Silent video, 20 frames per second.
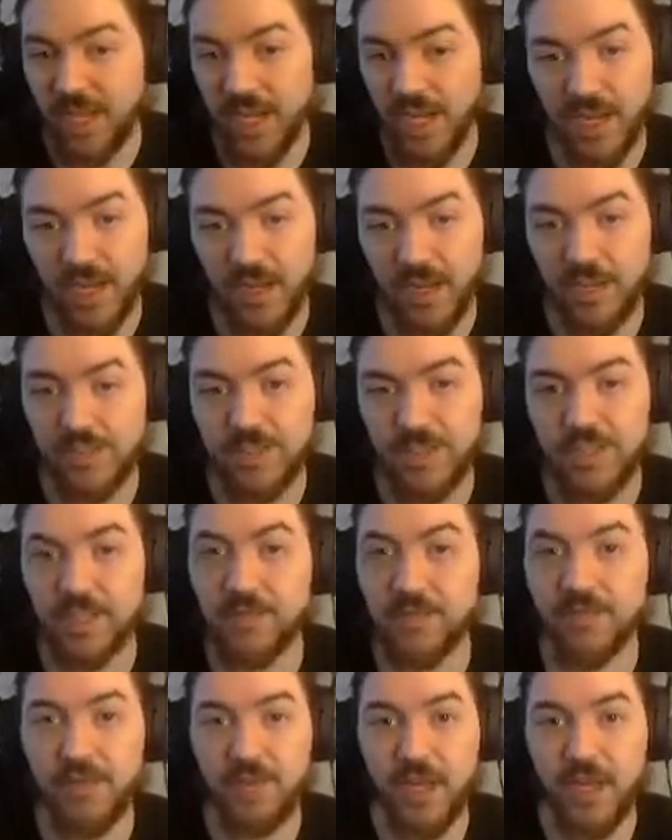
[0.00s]
honestly
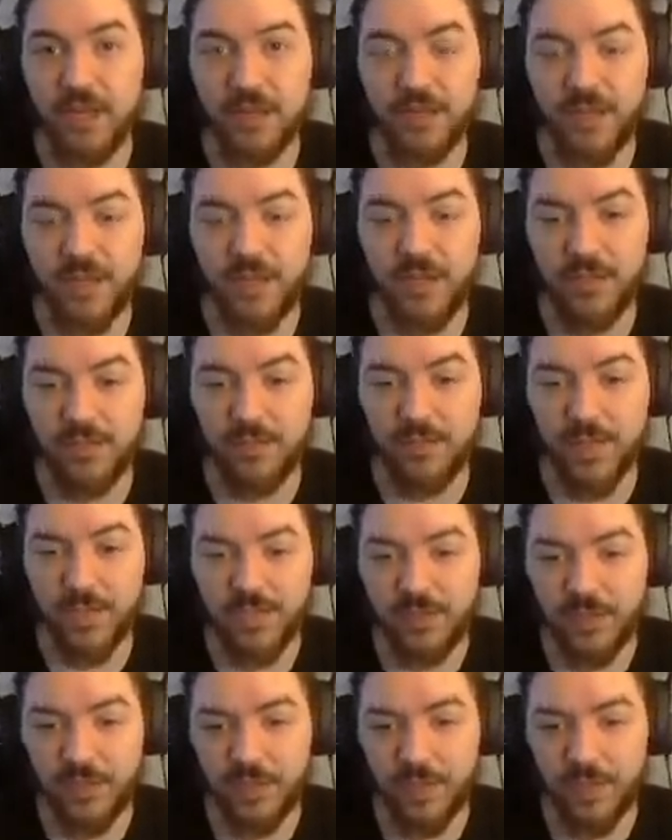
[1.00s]
have not gotten to mess
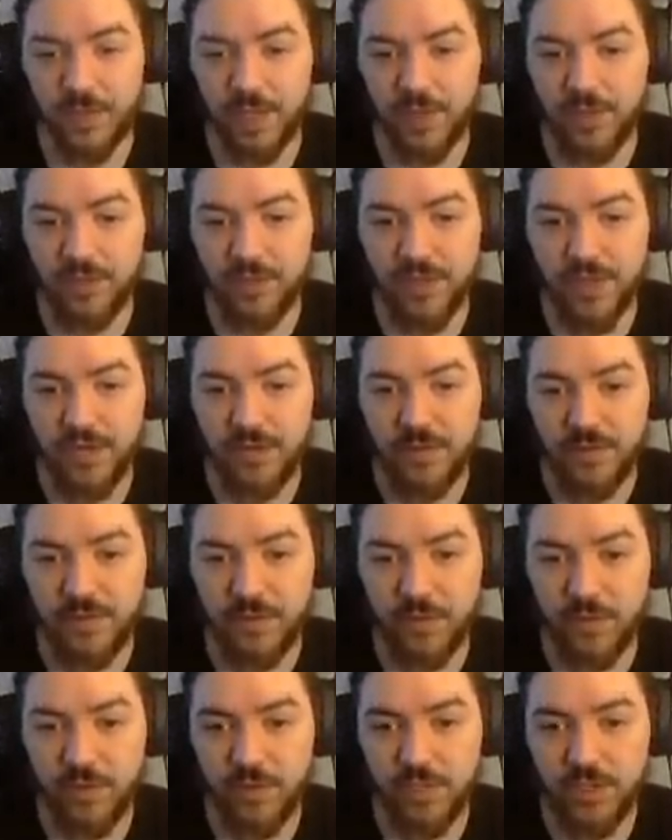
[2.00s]
around with Halo 5's
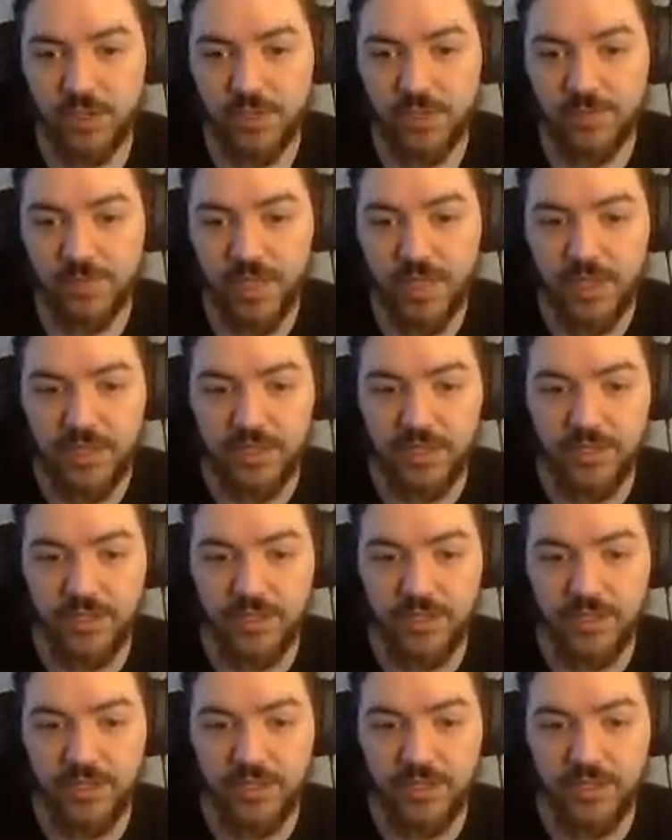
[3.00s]
Forge, so